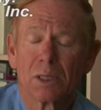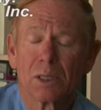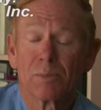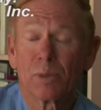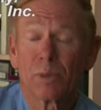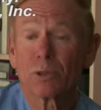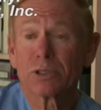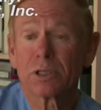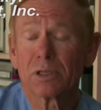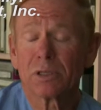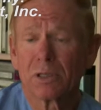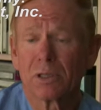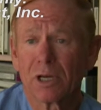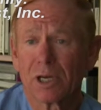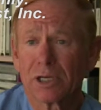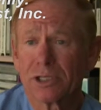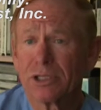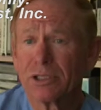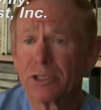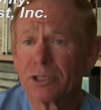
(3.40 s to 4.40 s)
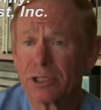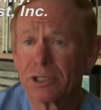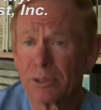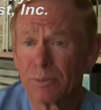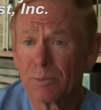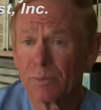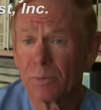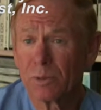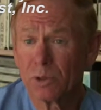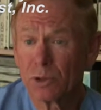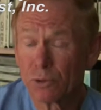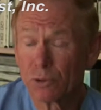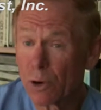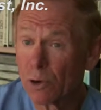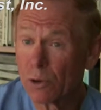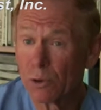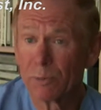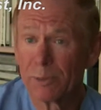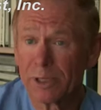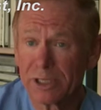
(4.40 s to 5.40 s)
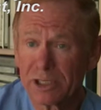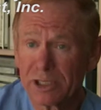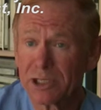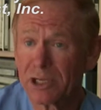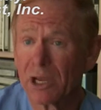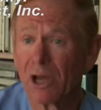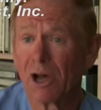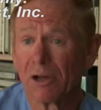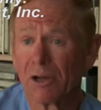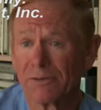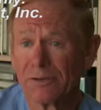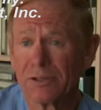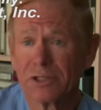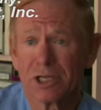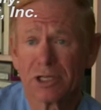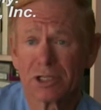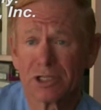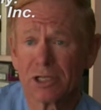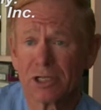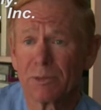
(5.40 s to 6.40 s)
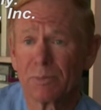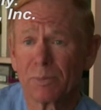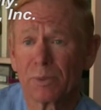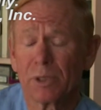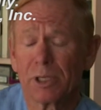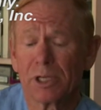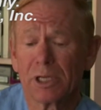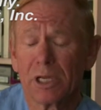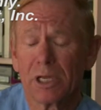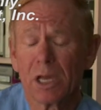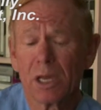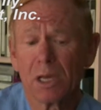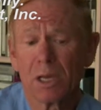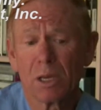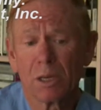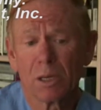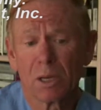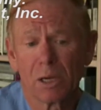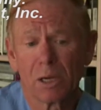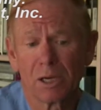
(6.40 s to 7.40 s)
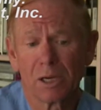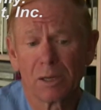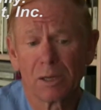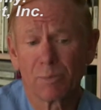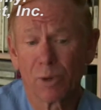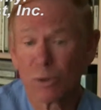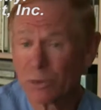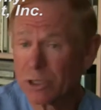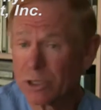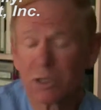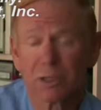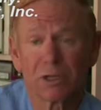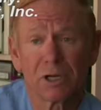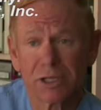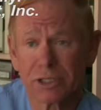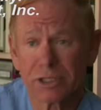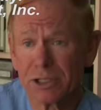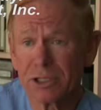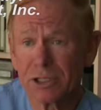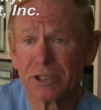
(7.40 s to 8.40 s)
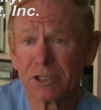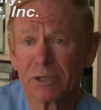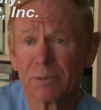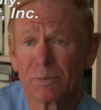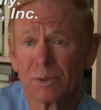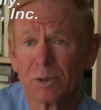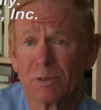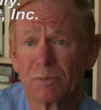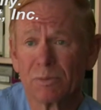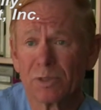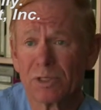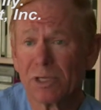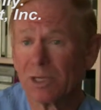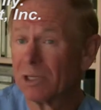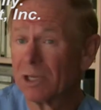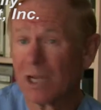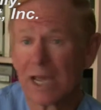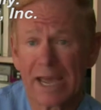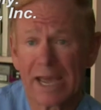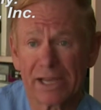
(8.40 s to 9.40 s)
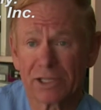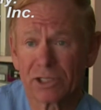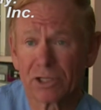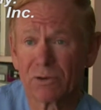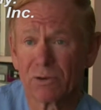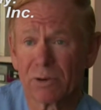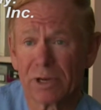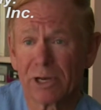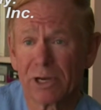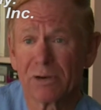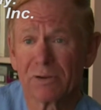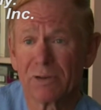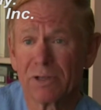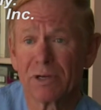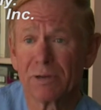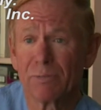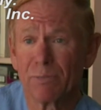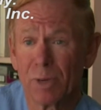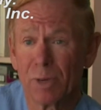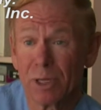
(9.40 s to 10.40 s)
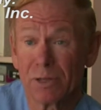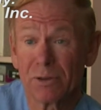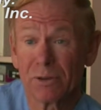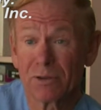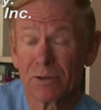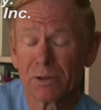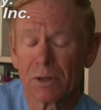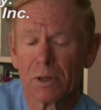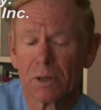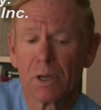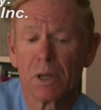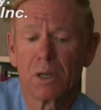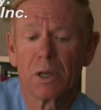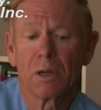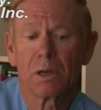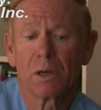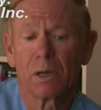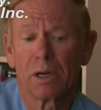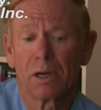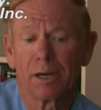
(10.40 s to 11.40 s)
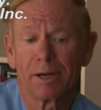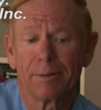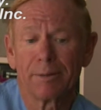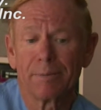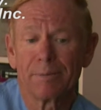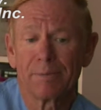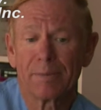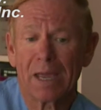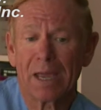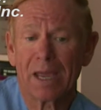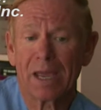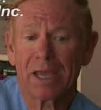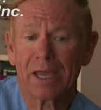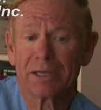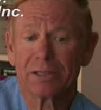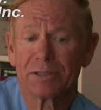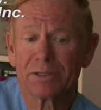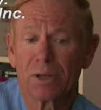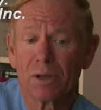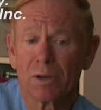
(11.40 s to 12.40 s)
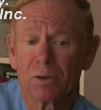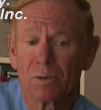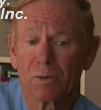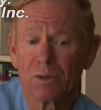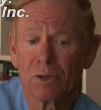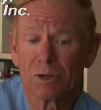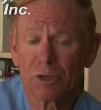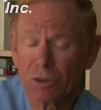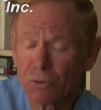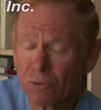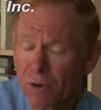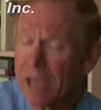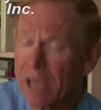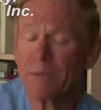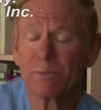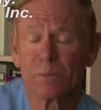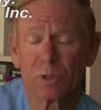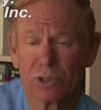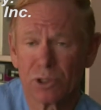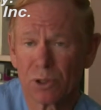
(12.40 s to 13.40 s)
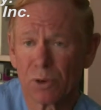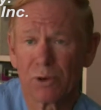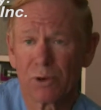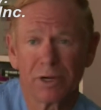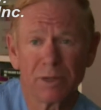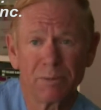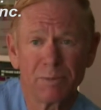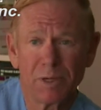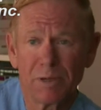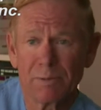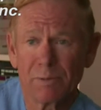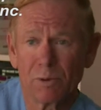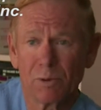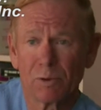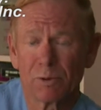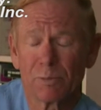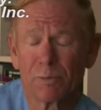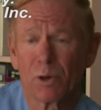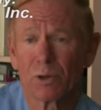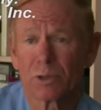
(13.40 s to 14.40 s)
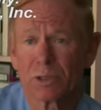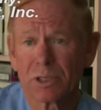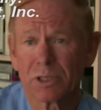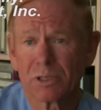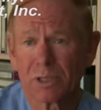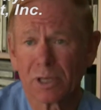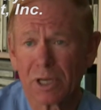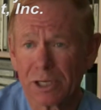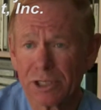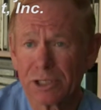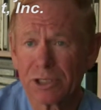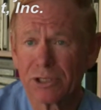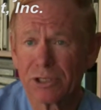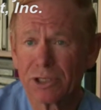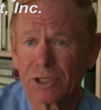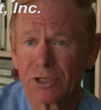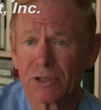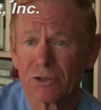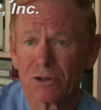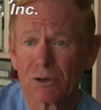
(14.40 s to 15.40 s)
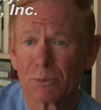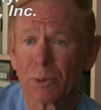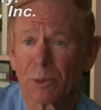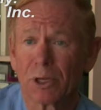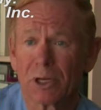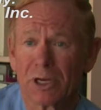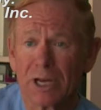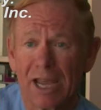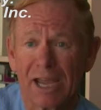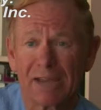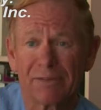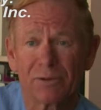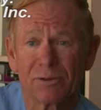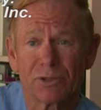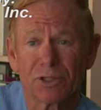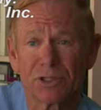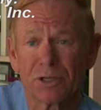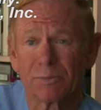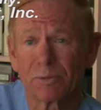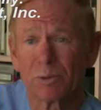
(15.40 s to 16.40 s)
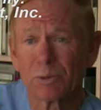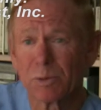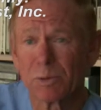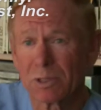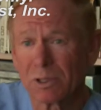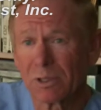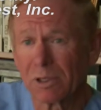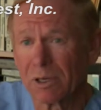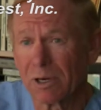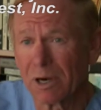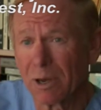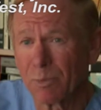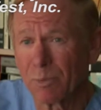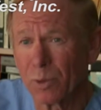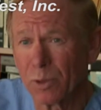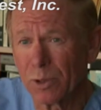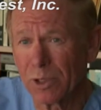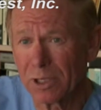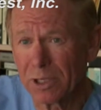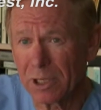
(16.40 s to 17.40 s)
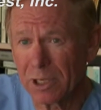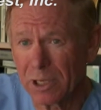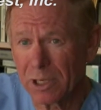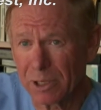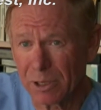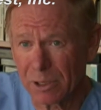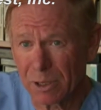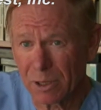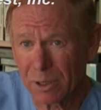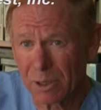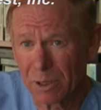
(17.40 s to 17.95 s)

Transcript: post-concussion syndrome itself is just simply post-concussion symptoms that last greater than a month. And the great majority of people with post-concussion syndrome are going to have those symptoms clear up within a year.